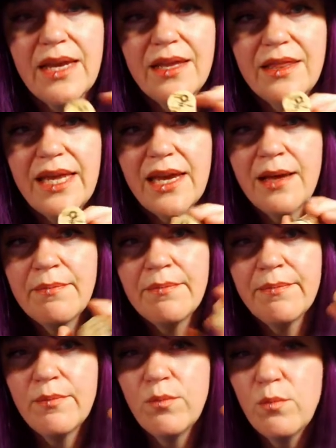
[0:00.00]
They
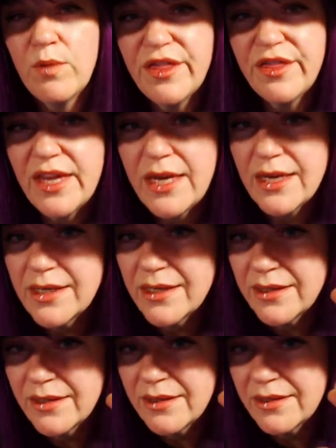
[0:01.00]
come with the
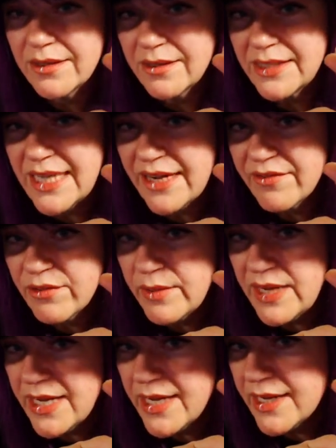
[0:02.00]
day of the
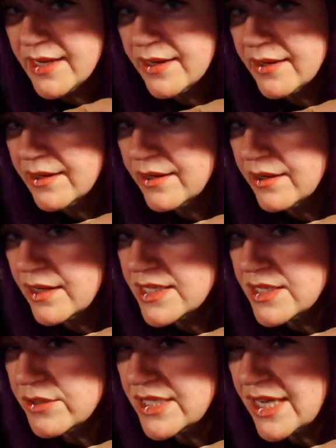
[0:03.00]
week
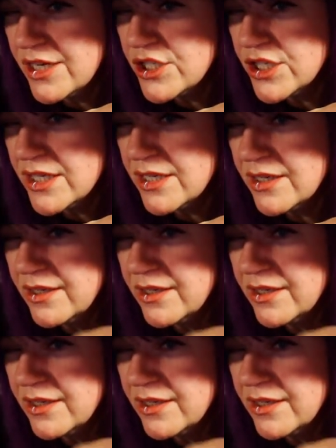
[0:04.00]
association.